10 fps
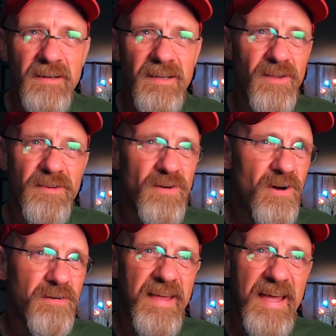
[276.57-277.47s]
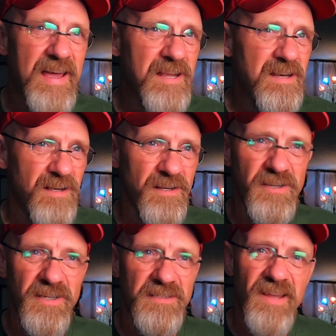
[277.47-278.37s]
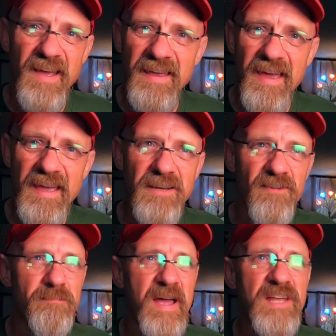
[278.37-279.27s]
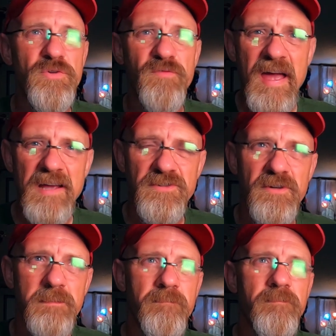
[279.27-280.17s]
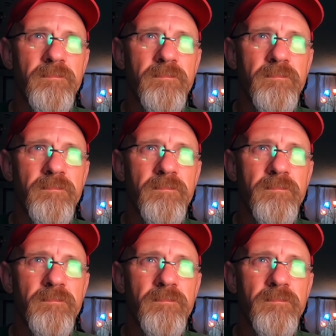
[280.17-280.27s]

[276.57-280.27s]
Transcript: You know, you already had a good decade of manufacturing,